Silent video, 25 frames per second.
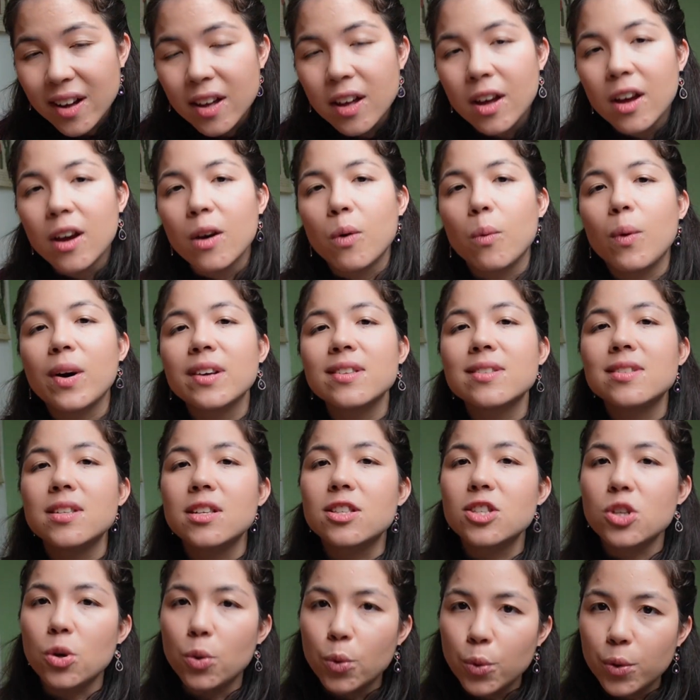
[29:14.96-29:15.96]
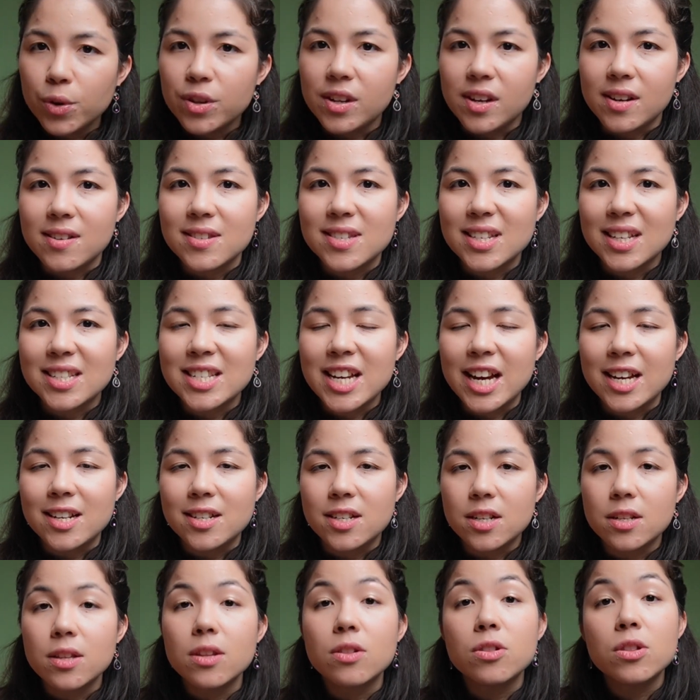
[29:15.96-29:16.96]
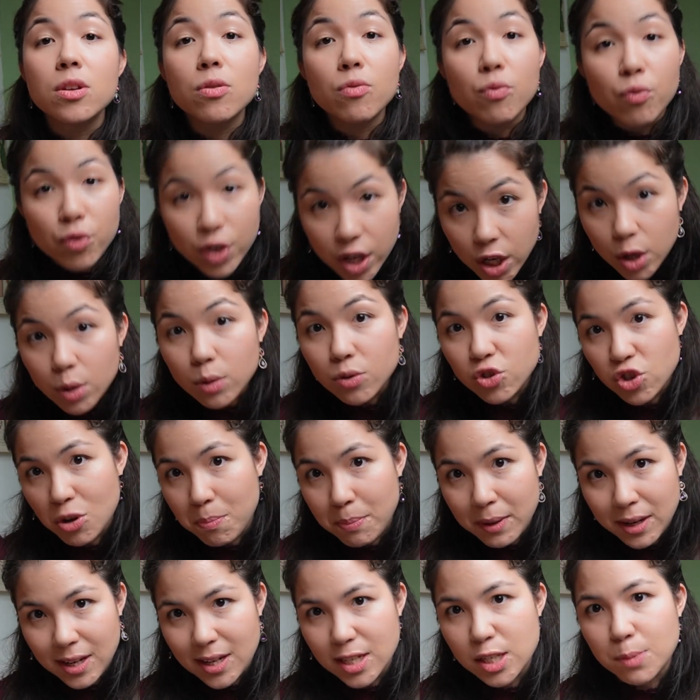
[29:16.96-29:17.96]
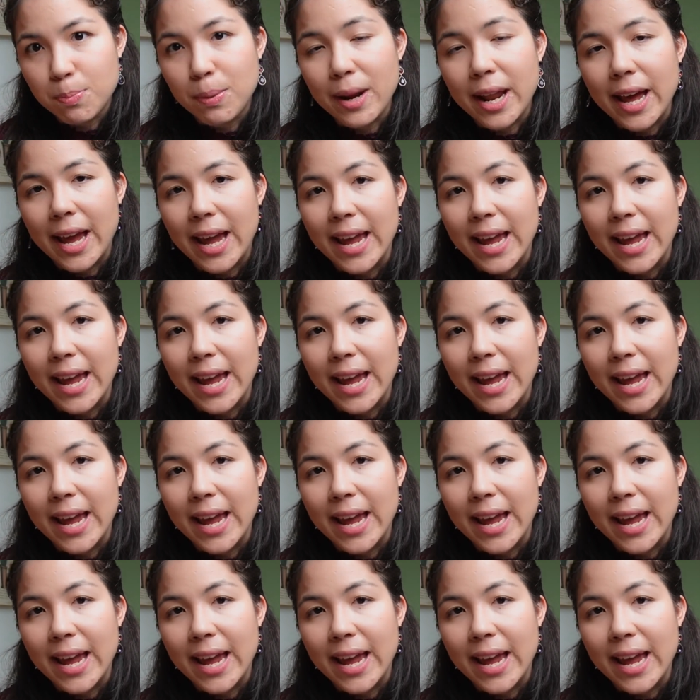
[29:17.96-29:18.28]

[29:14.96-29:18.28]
once its audience attended the real Japanese play